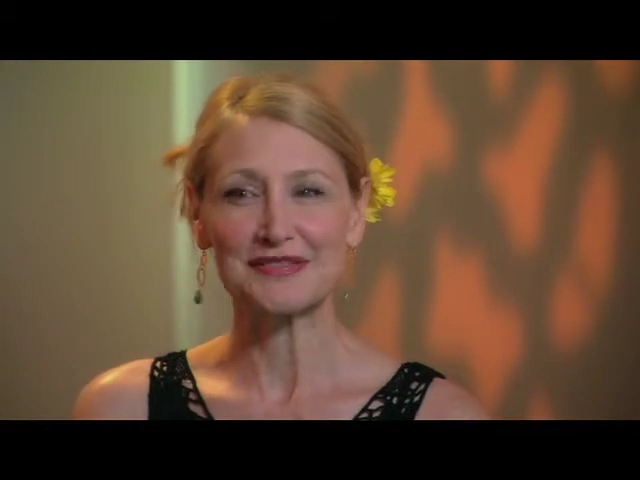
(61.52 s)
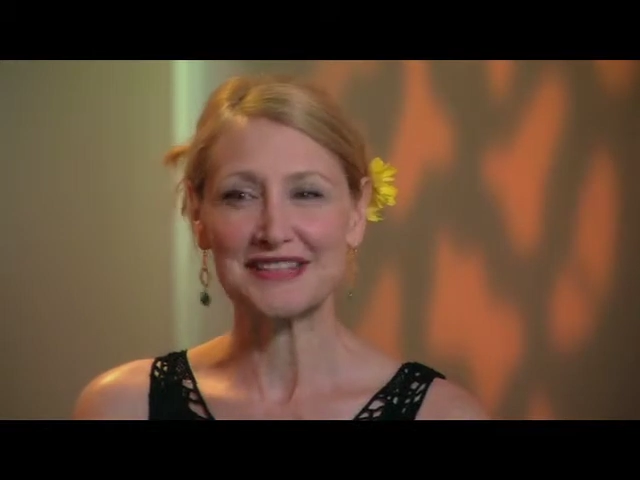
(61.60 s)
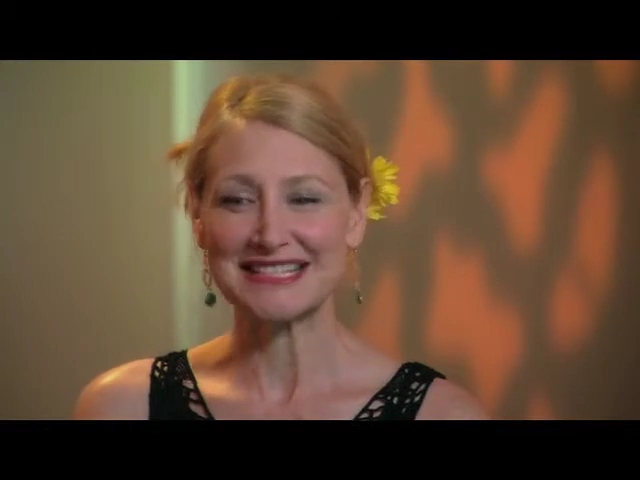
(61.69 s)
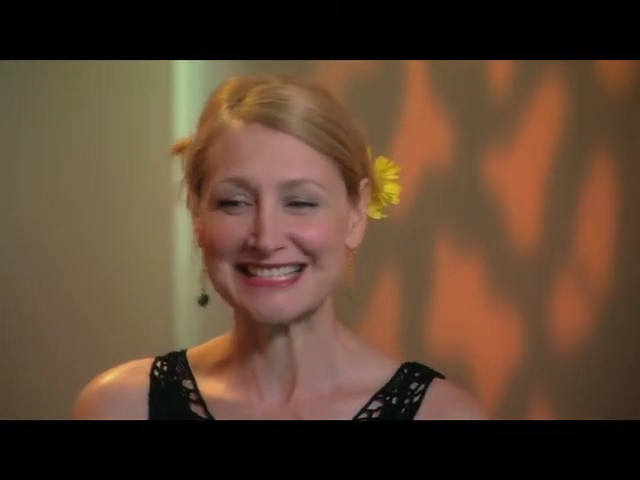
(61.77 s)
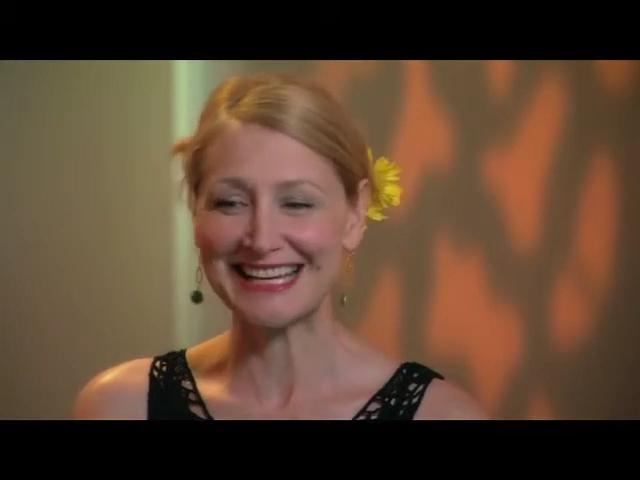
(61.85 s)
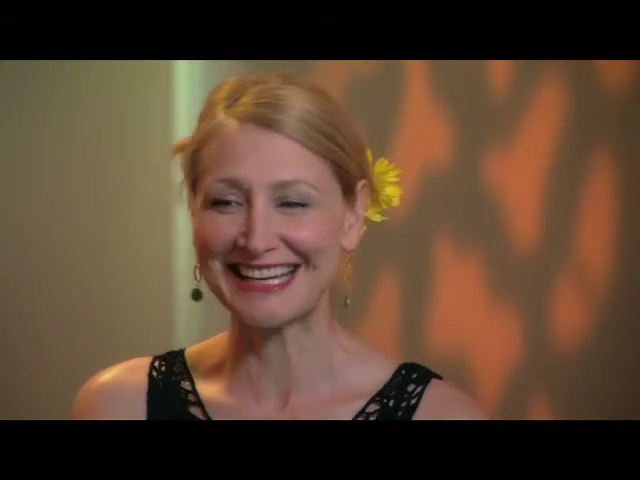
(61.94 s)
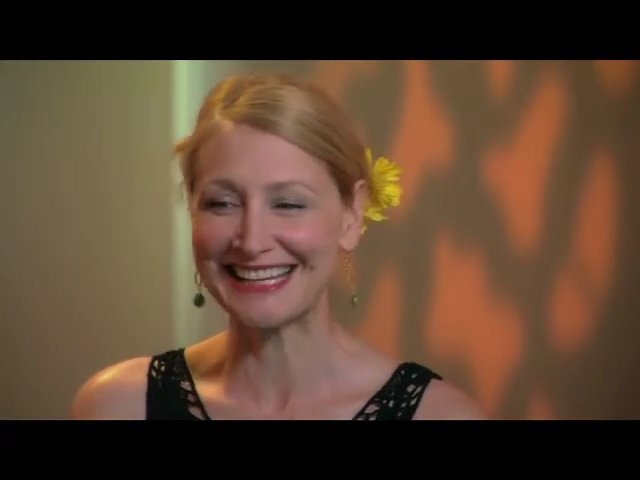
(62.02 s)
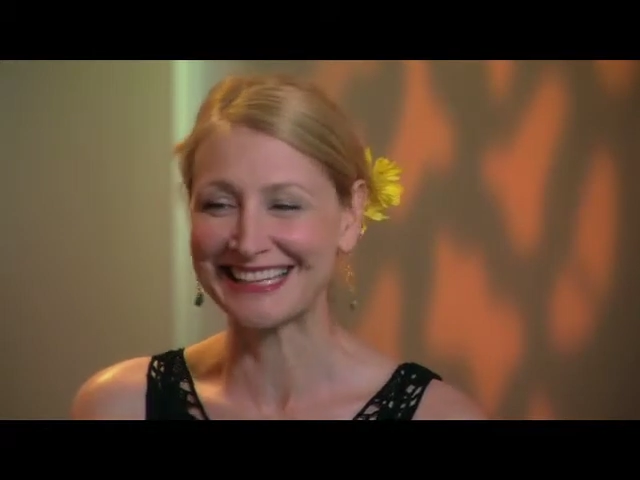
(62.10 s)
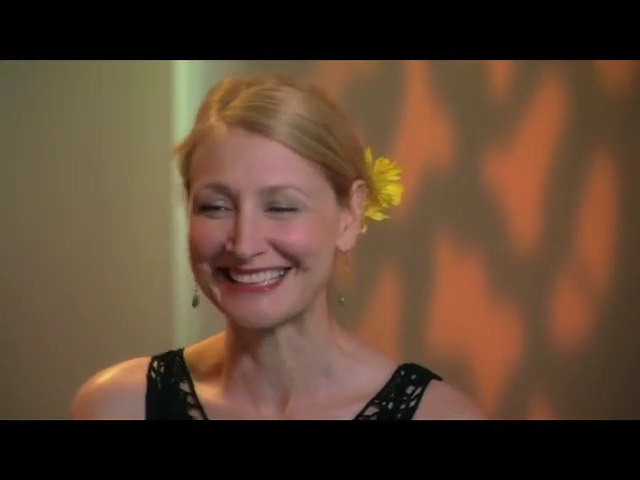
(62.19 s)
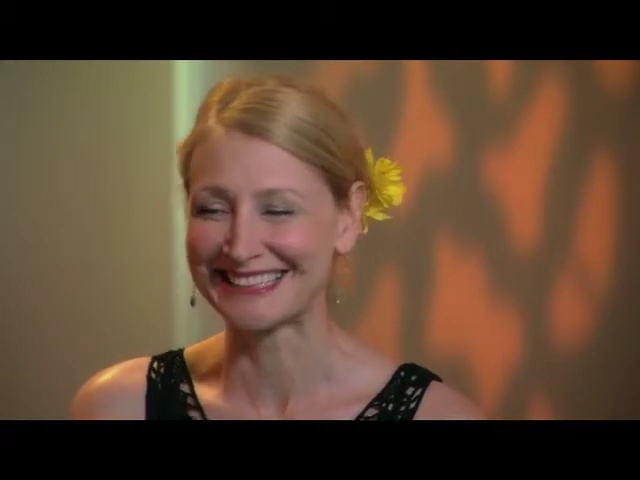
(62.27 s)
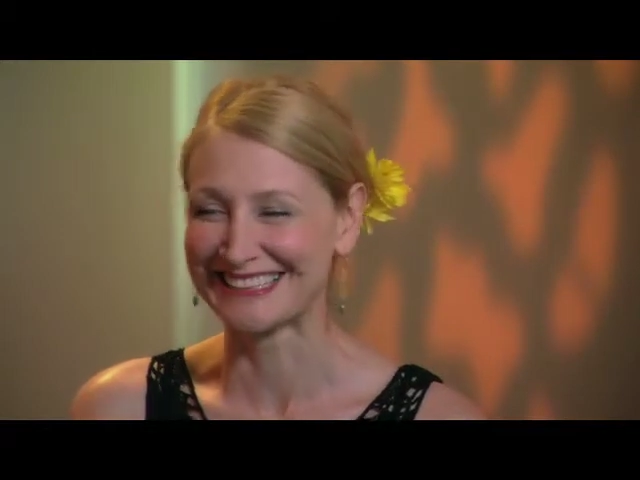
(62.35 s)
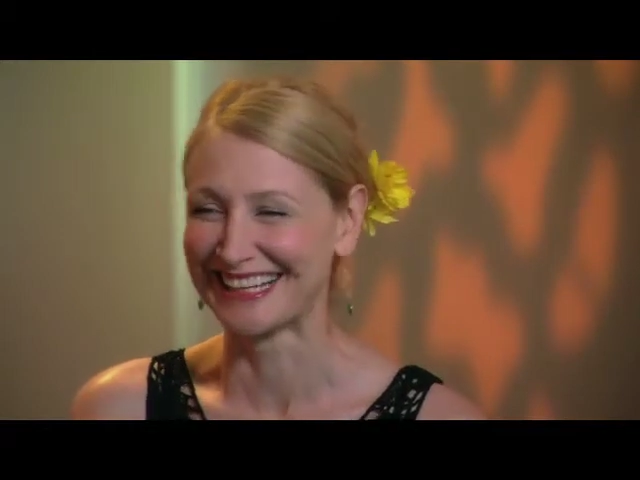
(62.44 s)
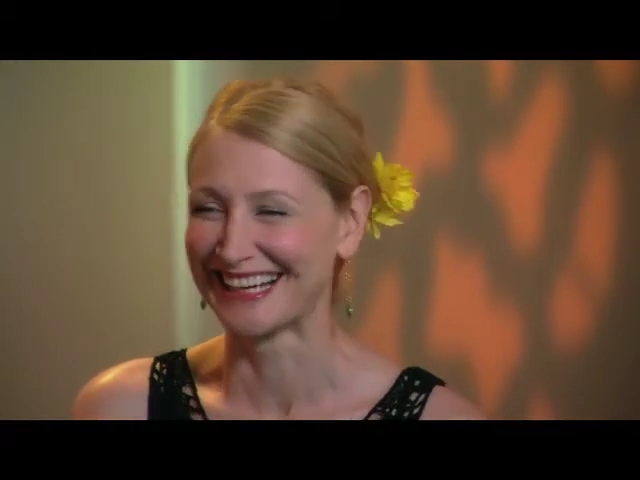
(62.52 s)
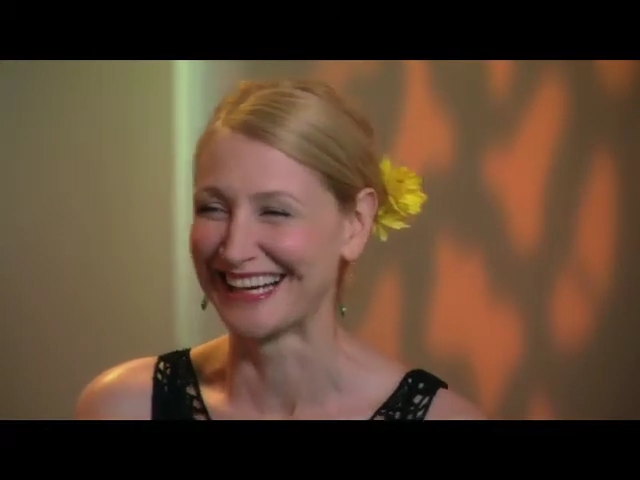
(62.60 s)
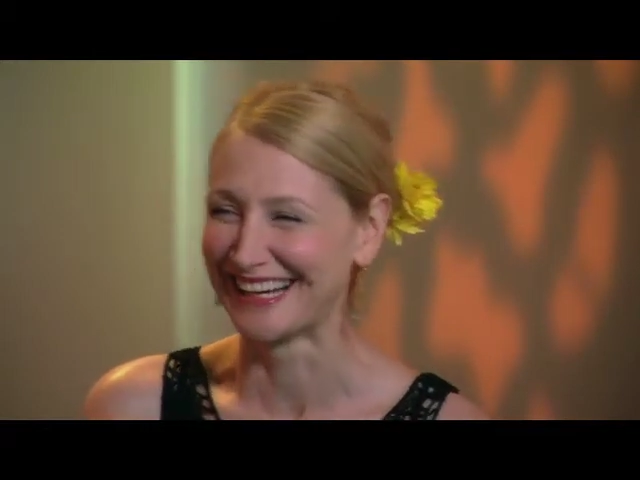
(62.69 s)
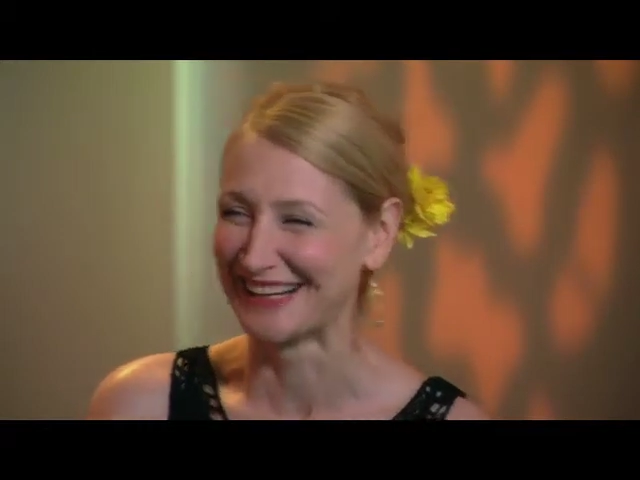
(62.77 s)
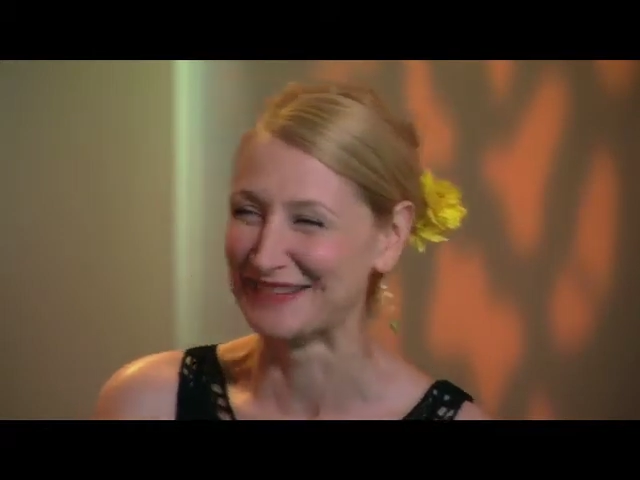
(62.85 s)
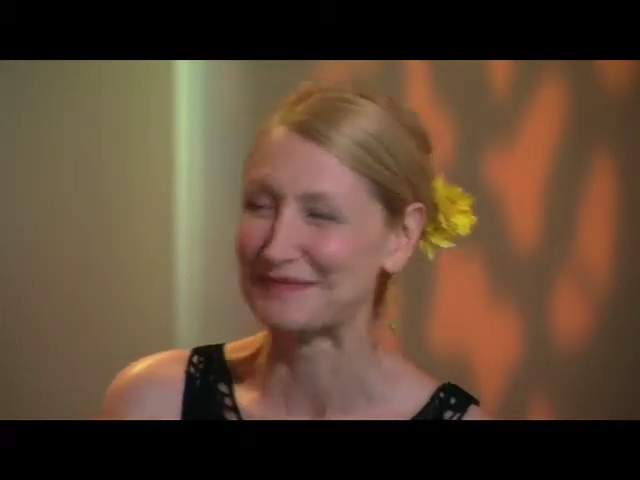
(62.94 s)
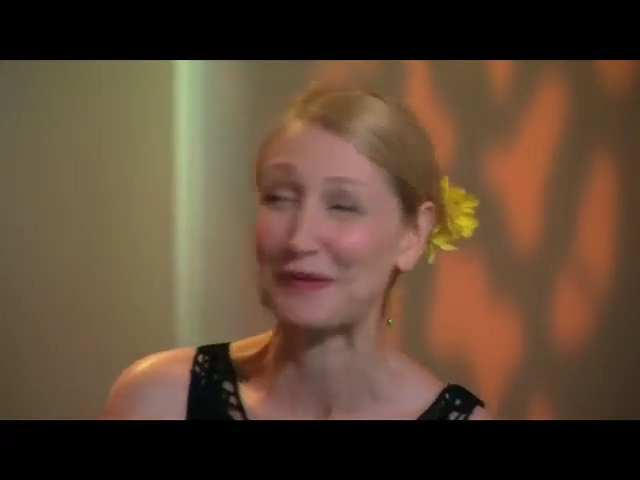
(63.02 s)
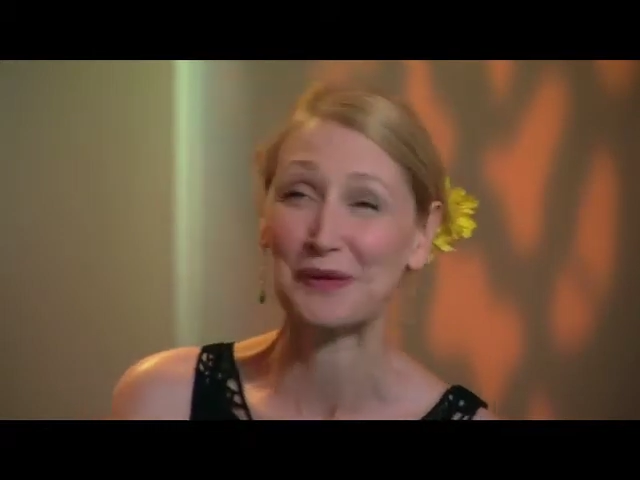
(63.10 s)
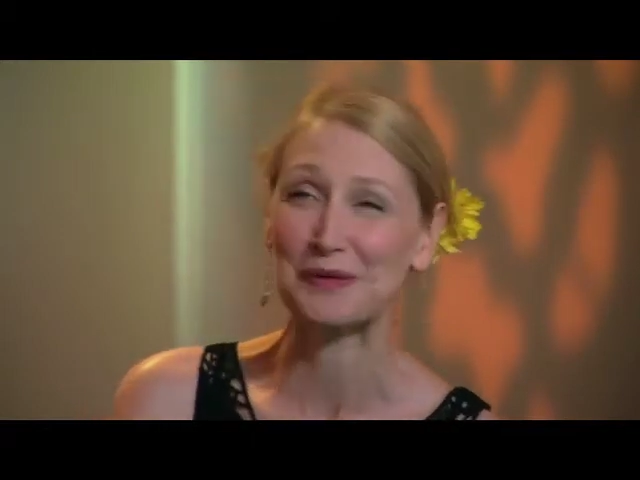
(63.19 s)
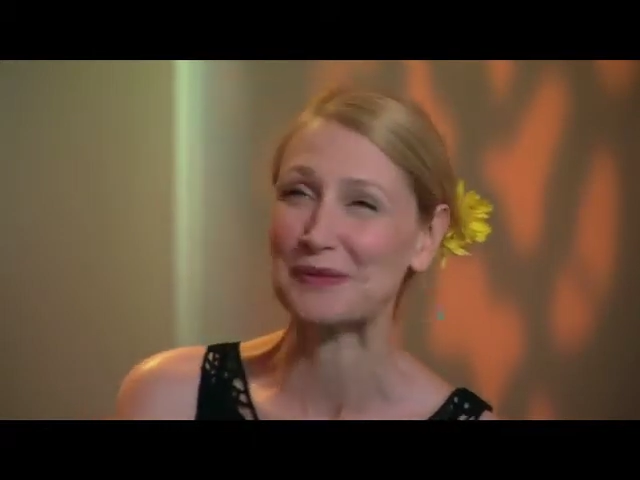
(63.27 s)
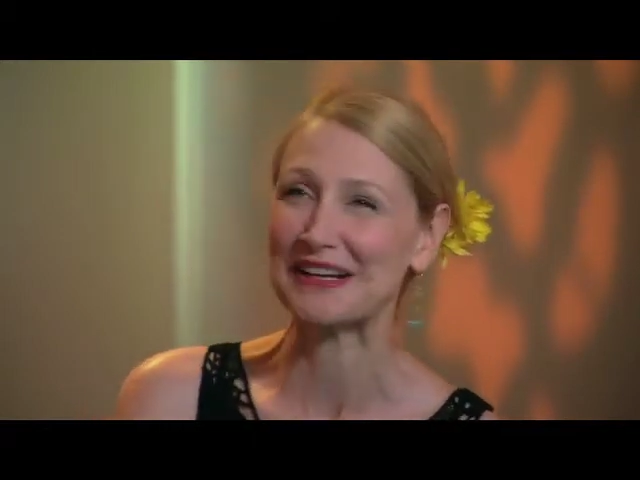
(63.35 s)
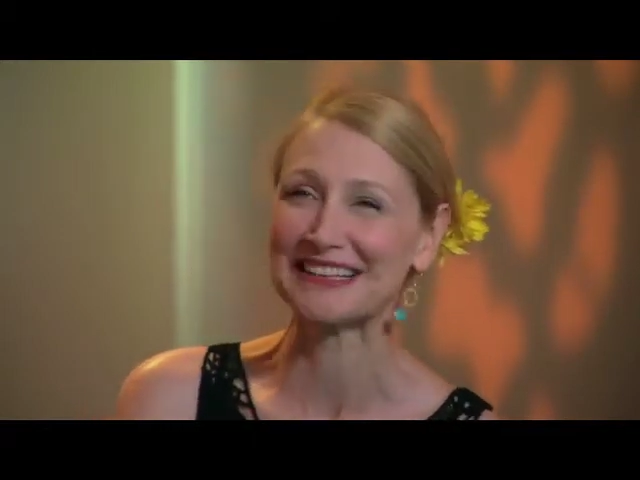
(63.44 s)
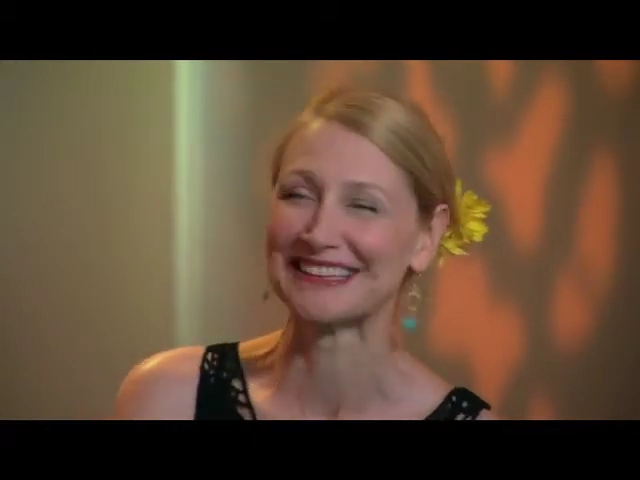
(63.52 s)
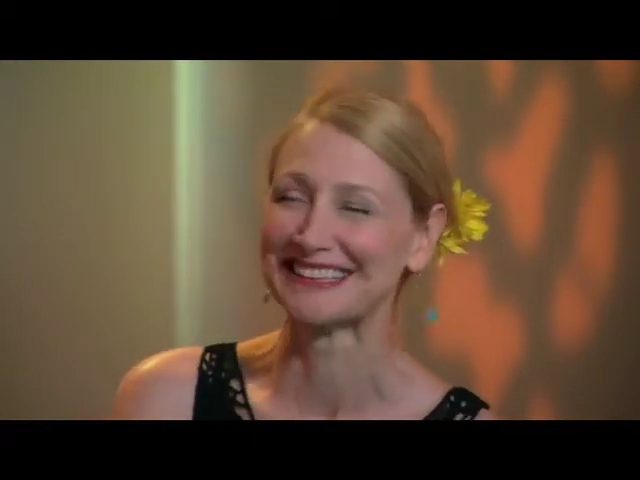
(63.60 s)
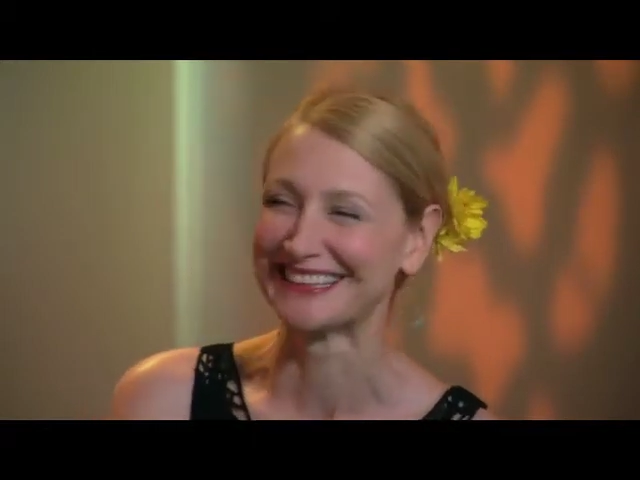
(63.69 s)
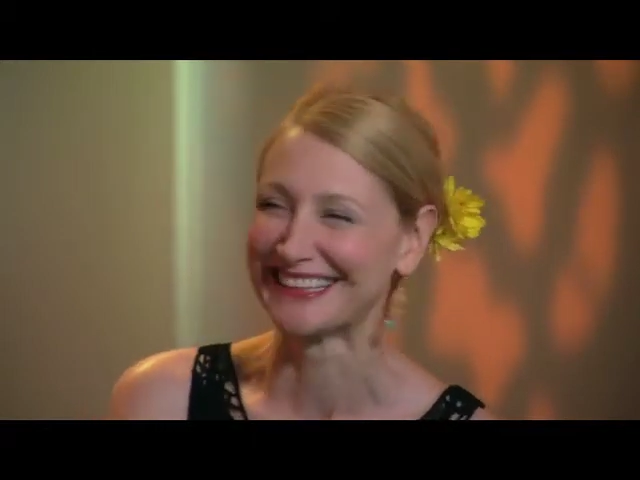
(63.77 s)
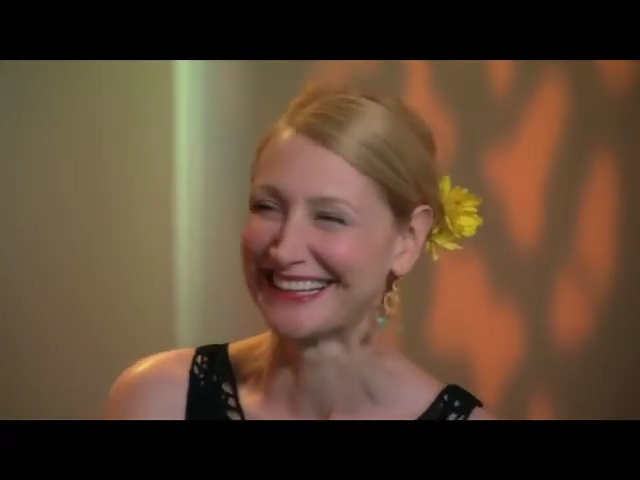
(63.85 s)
of these scenes. Poor Will.